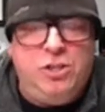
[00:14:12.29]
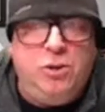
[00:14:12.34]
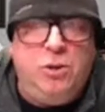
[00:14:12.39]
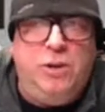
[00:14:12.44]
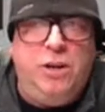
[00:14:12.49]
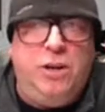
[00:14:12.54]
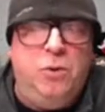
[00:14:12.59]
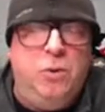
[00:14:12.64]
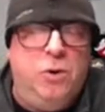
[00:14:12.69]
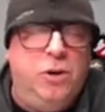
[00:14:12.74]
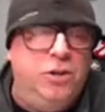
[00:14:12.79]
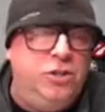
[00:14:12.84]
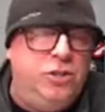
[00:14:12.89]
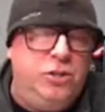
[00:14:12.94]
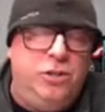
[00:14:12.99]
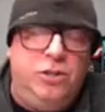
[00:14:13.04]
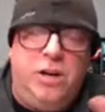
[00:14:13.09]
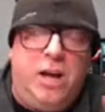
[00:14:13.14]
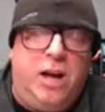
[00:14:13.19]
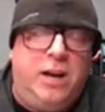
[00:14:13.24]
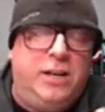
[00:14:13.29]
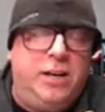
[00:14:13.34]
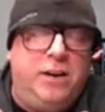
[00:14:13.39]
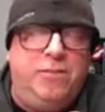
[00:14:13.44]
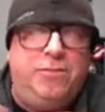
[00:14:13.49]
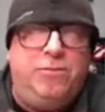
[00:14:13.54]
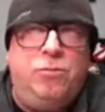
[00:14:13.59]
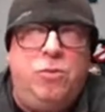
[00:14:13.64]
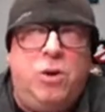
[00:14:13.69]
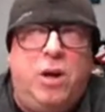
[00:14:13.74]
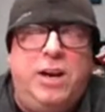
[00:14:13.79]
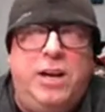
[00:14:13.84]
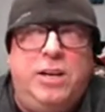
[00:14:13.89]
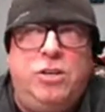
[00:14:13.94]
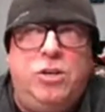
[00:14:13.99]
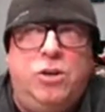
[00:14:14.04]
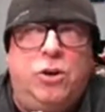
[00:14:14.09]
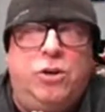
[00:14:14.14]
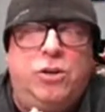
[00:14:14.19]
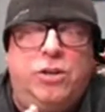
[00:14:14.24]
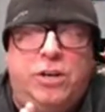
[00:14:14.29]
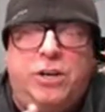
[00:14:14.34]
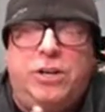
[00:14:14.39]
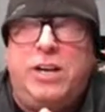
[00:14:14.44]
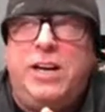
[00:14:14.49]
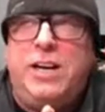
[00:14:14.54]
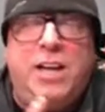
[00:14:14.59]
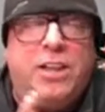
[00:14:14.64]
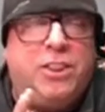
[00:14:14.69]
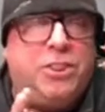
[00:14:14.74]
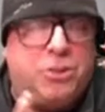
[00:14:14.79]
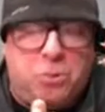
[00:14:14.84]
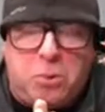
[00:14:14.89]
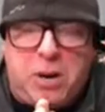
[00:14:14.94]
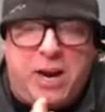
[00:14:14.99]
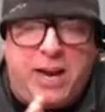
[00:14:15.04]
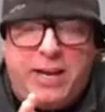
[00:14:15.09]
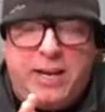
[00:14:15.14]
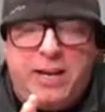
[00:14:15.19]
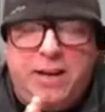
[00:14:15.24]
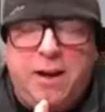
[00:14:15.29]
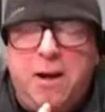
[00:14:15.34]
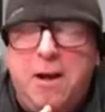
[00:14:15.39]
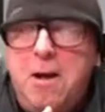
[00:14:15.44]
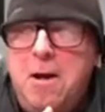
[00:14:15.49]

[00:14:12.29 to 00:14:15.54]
So in other words, you're not going to run into they're going to get 3,